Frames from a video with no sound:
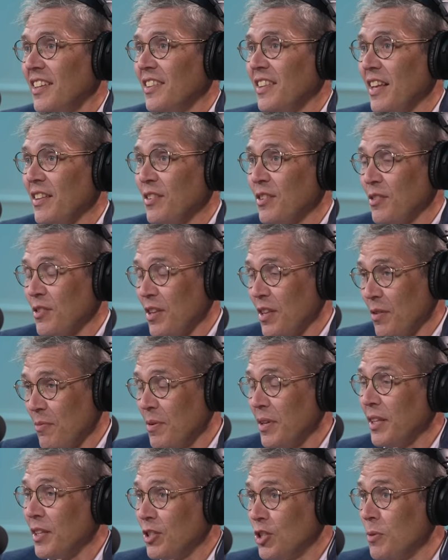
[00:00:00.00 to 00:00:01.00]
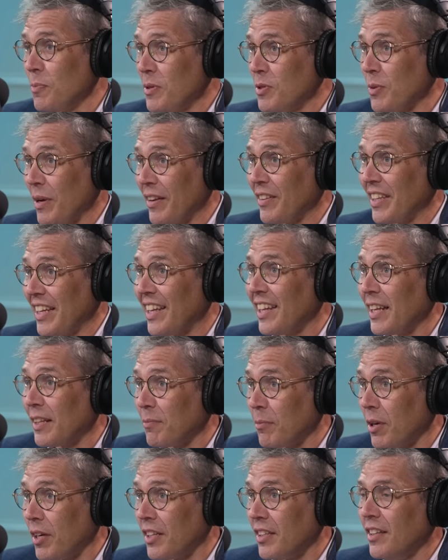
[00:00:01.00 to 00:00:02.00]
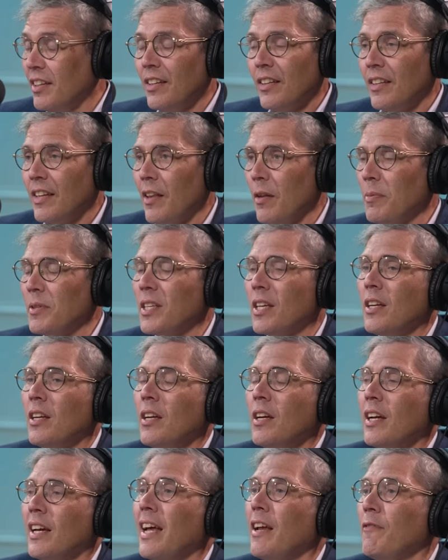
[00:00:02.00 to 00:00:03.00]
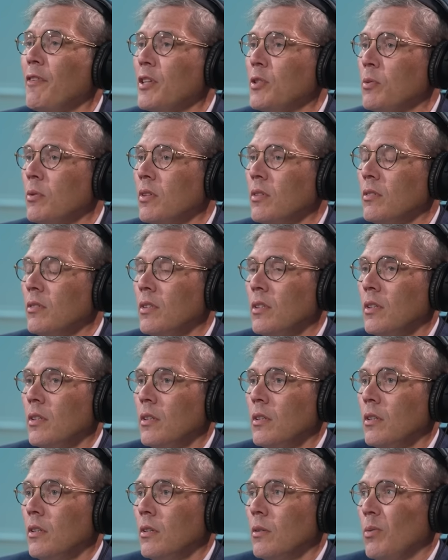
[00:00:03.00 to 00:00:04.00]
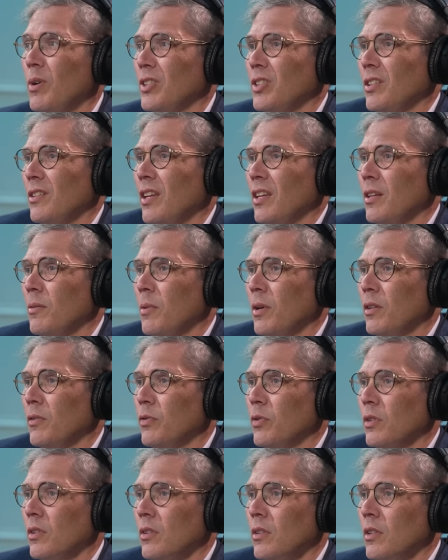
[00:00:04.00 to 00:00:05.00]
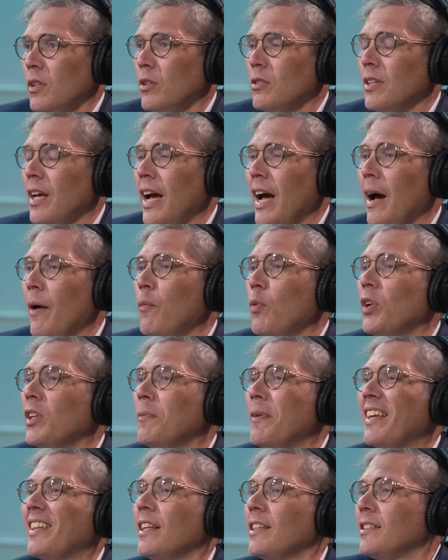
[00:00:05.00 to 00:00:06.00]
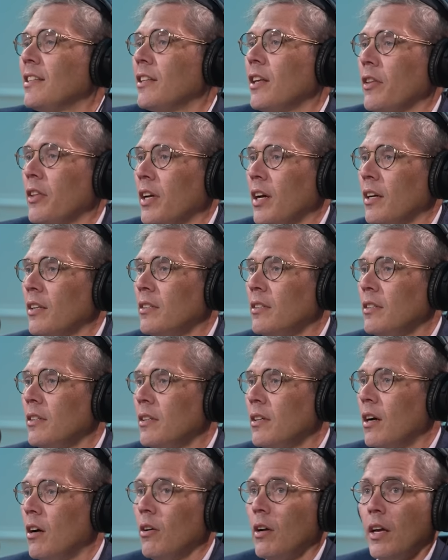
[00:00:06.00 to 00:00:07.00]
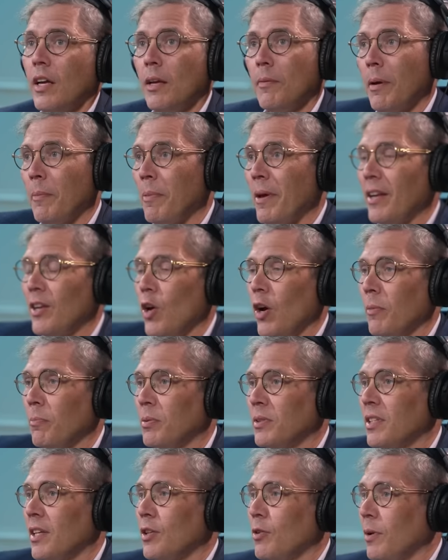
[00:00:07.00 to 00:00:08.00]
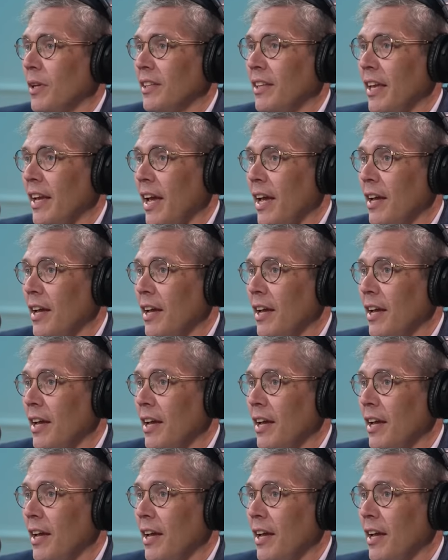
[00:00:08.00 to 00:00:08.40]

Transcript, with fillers: They have to, the big the GPs will have to collect money. Right. LPs said, can I invest with you? Why should I take your money for? Because I'm willing to make less than the other guy. Okay, him I pay 9%, you only take